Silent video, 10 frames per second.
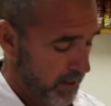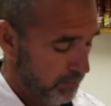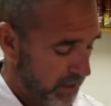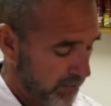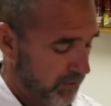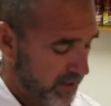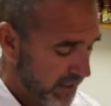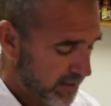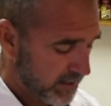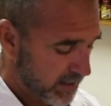But if you
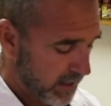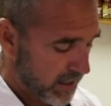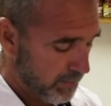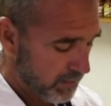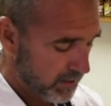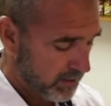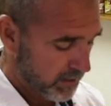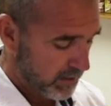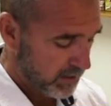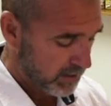take the time
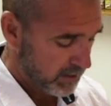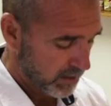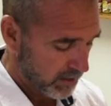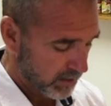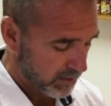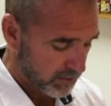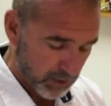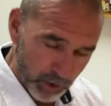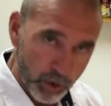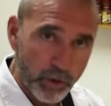to
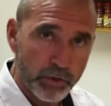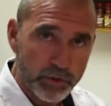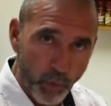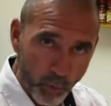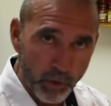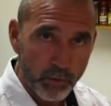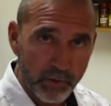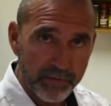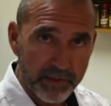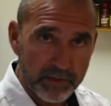learn to work
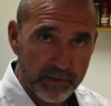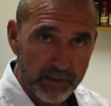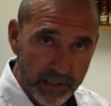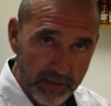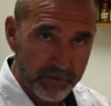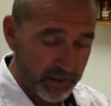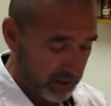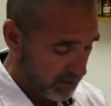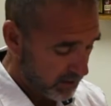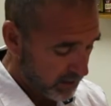with it, like I've
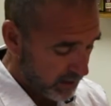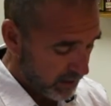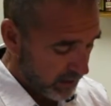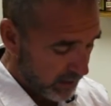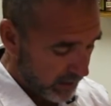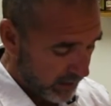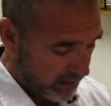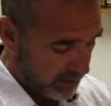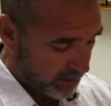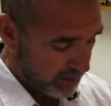done,
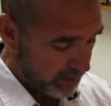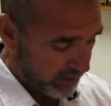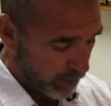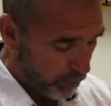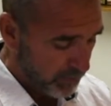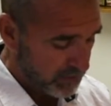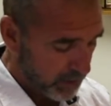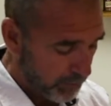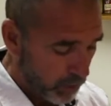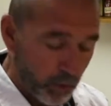it opens
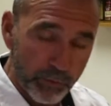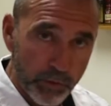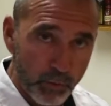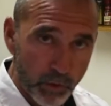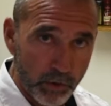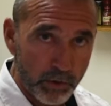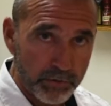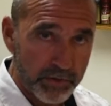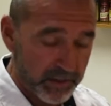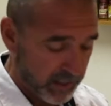up a whole new
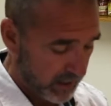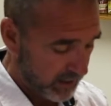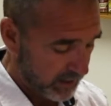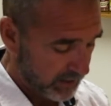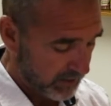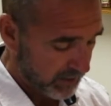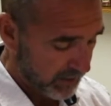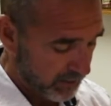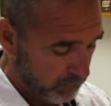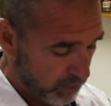world, and
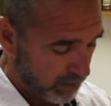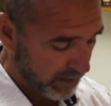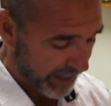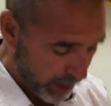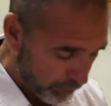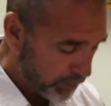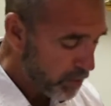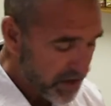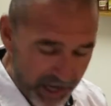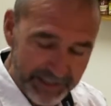it will help
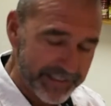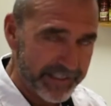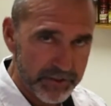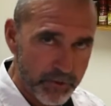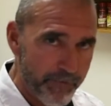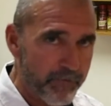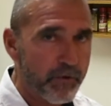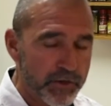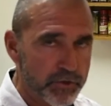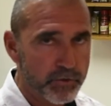you not to get so
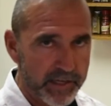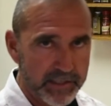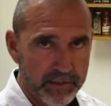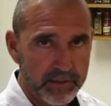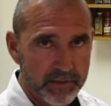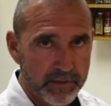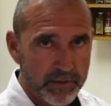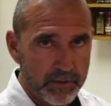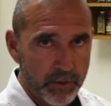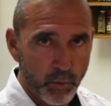frustrated
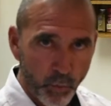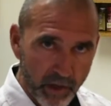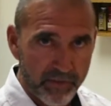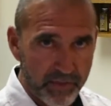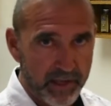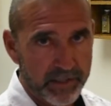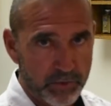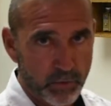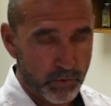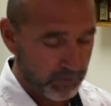with
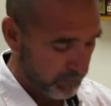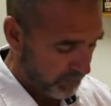einkorn.